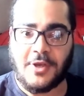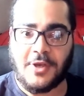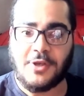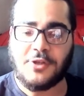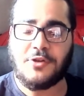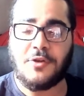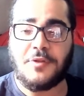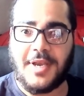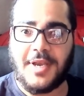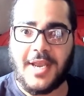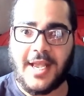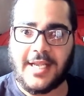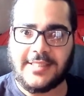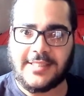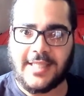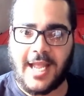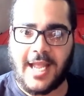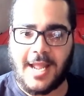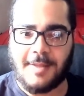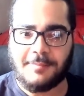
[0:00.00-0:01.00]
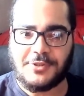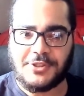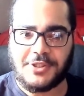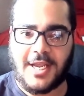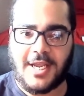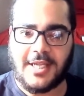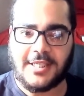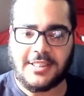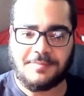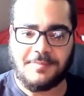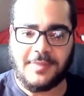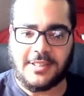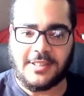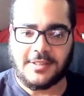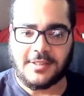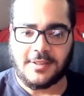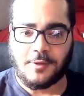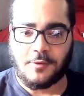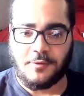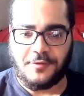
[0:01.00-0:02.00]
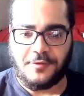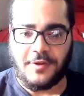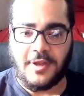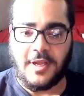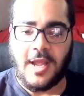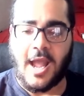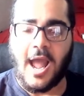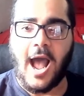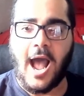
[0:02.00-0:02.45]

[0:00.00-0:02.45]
So the next time Shanks meets Luffy,